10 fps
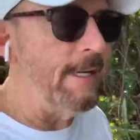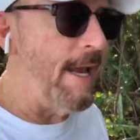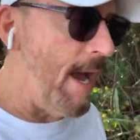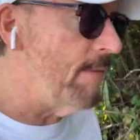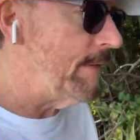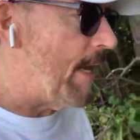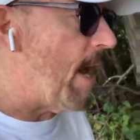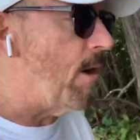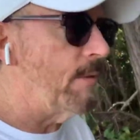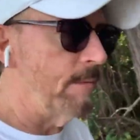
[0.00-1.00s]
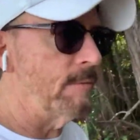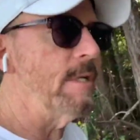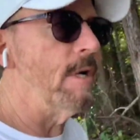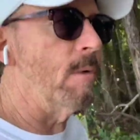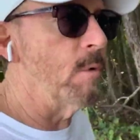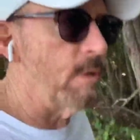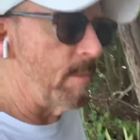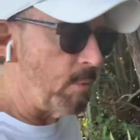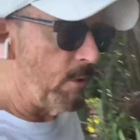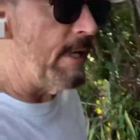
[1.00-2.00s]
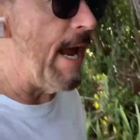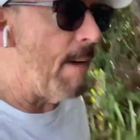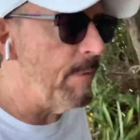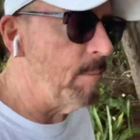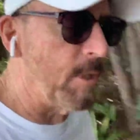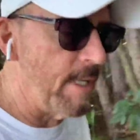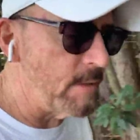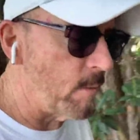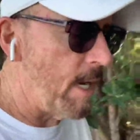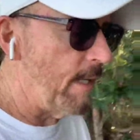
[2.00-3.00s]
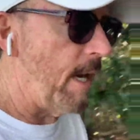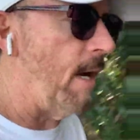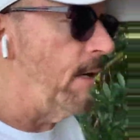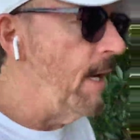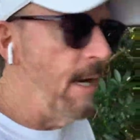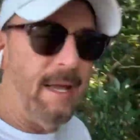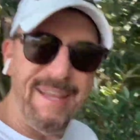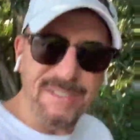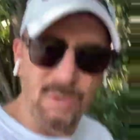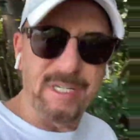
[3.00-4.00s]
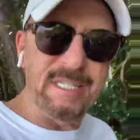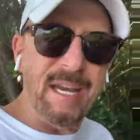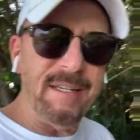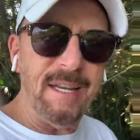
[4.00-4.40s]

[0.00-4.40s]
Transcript: it out. And now, we're in a pretty happy place right now. And that's only 10